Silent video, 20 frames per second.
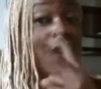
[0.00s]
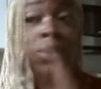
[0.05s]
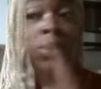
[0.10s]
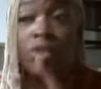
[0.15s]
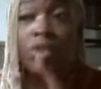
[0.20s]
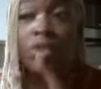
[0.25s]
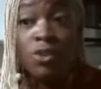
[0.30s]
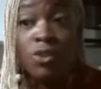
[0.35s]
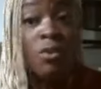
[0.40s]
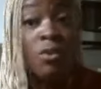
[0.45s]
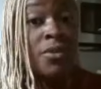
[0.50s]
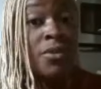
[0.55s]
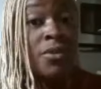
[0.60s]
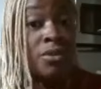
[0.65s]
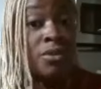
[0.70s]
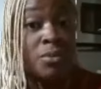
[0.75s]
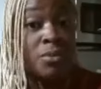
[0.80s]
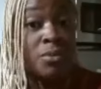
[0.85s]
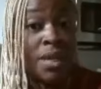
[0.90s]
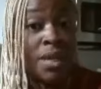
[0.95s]
two or
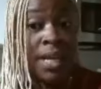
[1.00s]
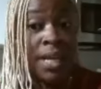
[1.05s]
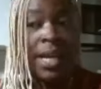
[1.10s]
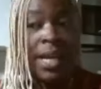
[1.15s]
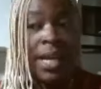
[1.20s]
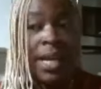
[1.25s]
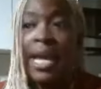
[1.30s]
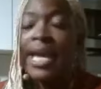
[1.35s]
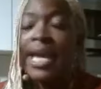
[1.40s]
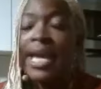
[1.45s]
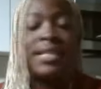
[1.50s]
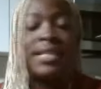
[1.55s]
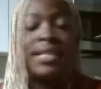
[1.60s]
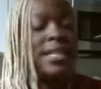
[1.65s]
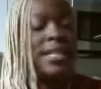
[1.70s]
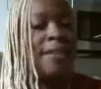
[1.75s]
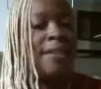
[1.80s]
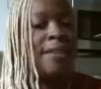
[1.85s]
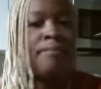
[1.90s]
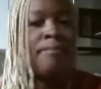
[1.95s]
three, it
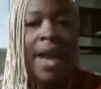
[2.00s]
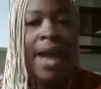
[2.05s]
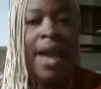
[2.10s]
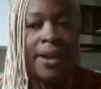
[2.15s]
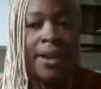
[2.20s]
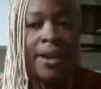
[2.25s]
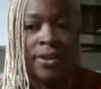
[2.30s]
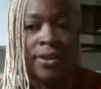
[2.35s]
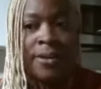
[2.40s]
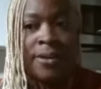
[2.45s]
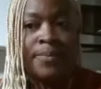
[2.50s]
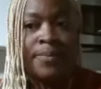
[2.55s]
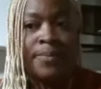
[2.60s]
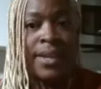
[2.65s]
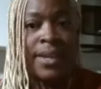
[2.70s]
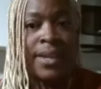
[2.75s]
didn't matter.